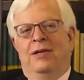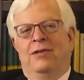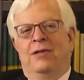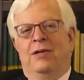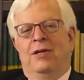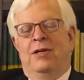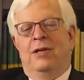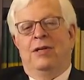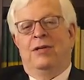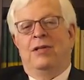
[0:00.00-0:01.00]
It's
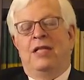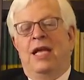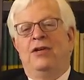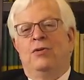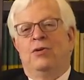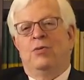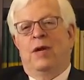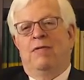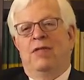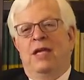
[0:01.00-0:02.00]
a dangerous
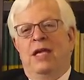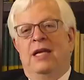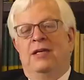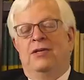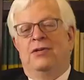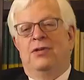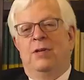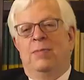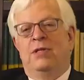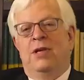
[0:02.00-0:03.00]
way of thinking. It just
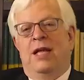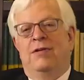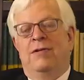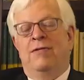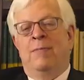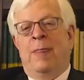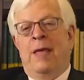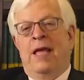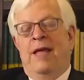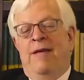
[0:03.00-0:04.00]
cheapens Nazism.
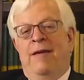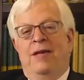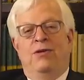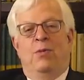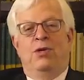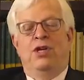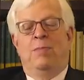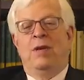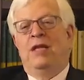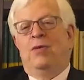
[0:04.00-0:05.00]
And so we're
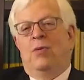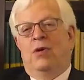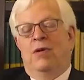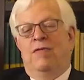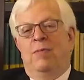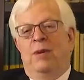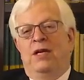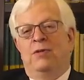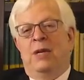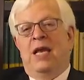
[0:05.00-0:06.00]
cheapening the word of
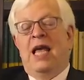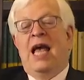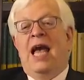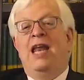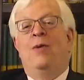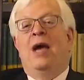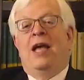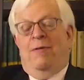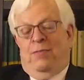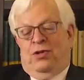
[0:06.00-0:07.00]
impeachment.
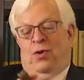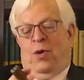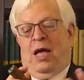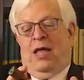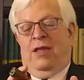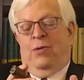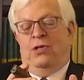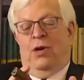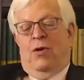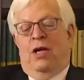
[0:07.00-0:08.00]
Anyway, so there
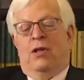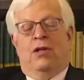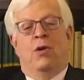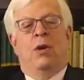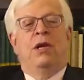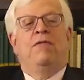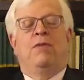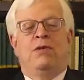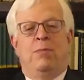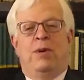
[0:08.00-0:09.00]
was an article calling for
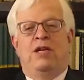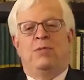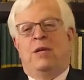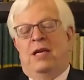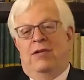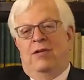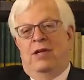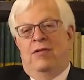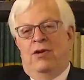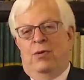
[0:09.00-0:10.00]
his impeachment
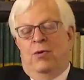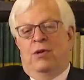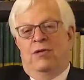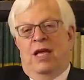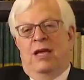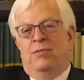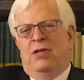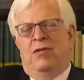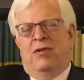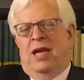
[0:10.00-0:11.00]
in the New York Times,
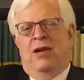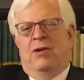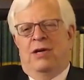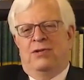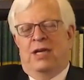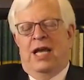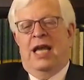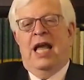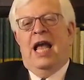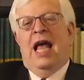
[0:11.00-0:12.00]
either today or yesterday.
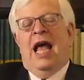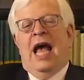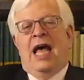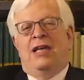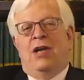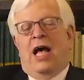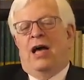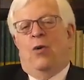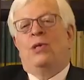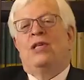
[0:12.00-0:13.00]
And I
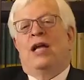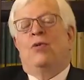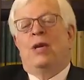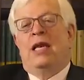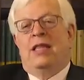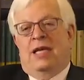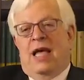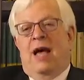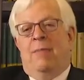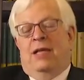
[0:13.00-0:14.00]
always like reading the
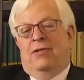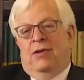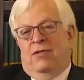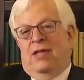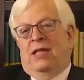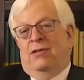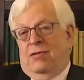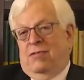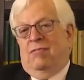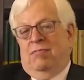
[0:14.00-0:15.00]
comments because
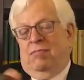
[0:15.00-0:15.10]
that's